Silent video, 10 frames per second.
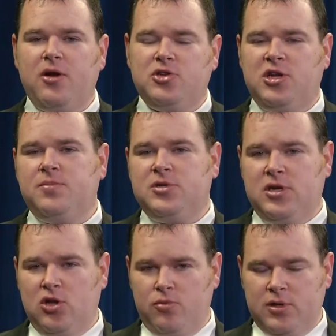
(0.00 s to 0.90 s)
chimps
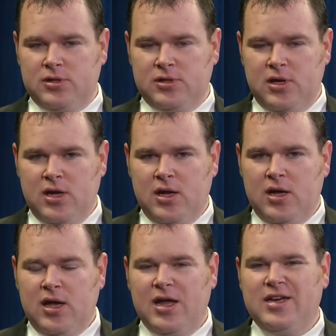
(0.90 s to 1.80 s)
and humans,
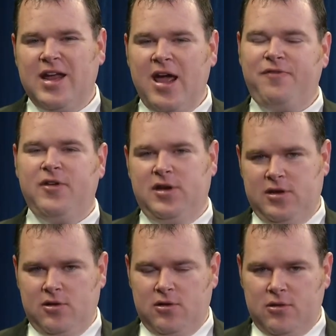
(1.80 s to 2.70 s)
a
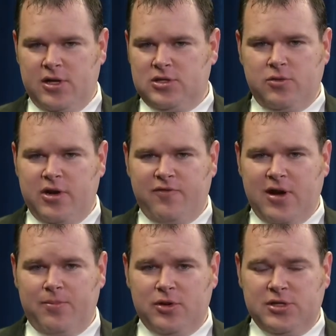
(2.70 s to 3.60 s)
daffodil is
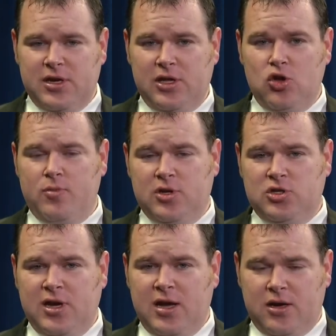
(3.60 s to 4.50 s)
25% human
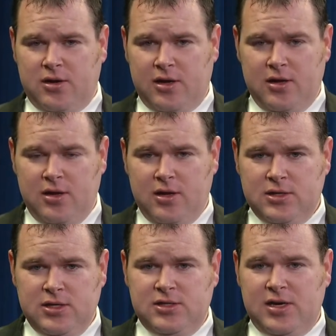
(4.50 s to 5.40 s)
genetically,
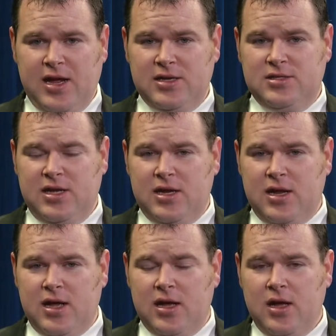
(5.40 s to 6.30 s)
since it has
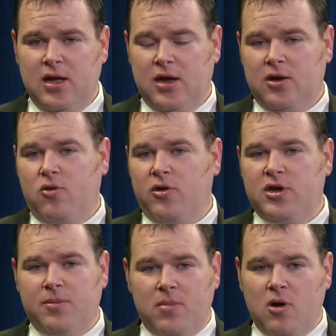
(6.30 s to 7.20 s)
DNA. And
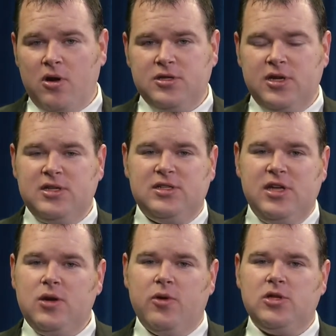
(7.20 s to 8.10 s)
according to Marx, its
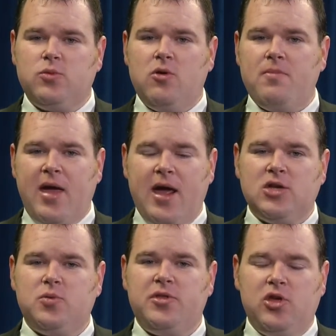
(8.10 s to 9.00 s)
sequence will
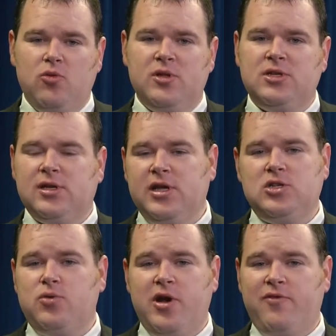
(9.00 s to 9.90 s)
match with humans at
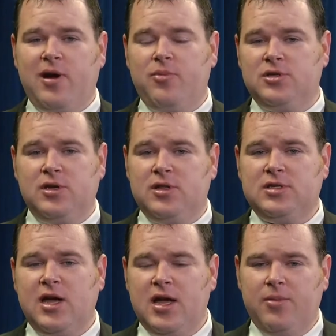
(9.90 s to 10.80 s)
least 25% of the
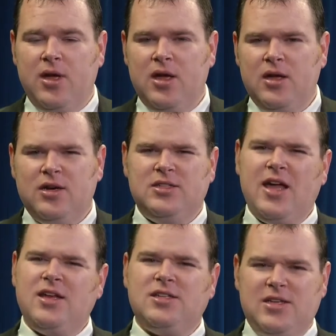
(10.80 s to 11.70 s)
time. Does
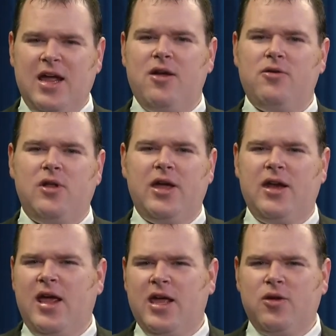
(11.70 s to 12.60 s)
that sound like
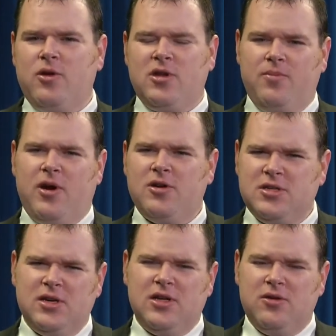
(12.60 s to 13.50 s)
an accurate
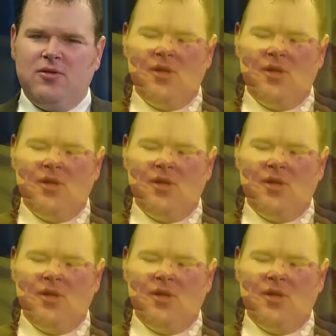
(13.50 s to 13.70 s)
comparison to you?